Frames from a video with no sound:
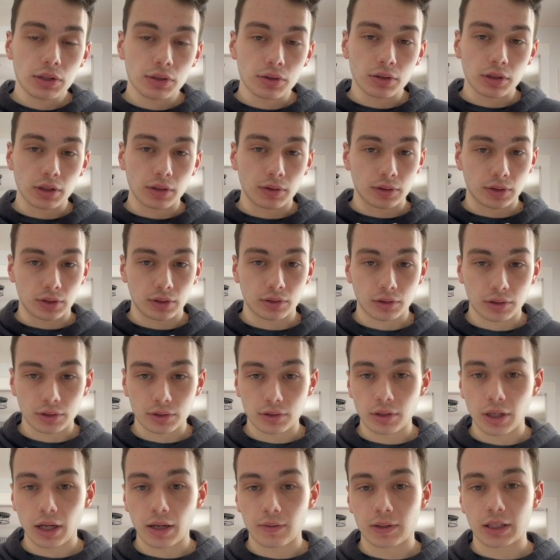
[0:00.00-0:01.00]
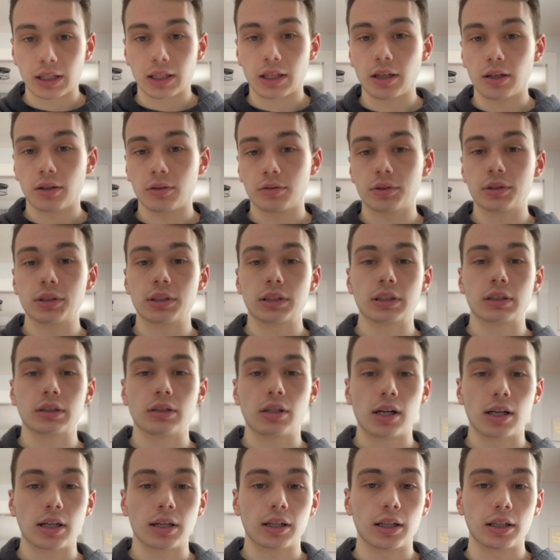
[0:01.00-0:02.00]
As long as you have an account, you can
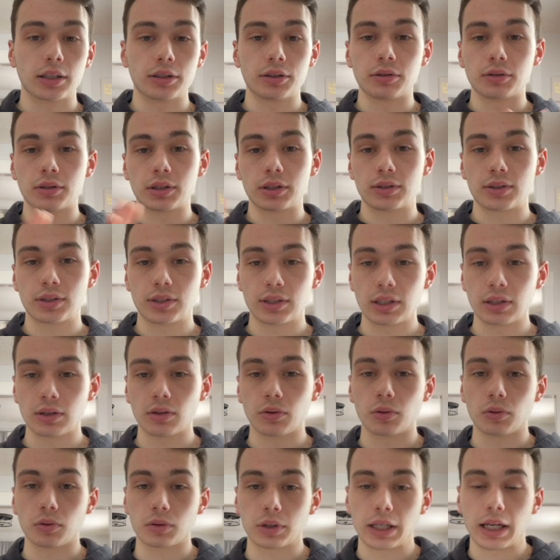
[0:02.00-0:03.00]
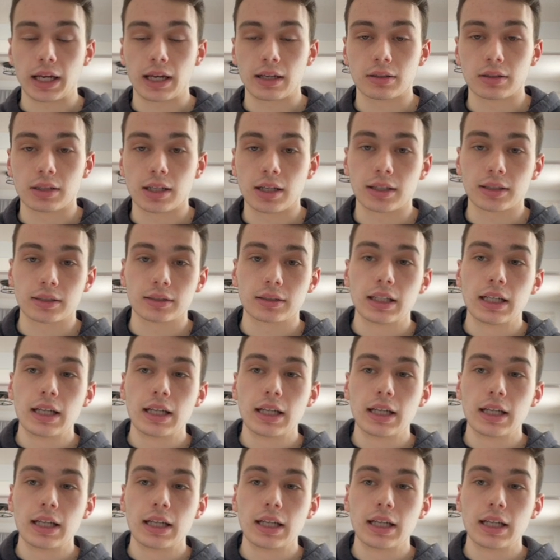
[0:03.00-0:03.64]
log on, you can see the whole catalog.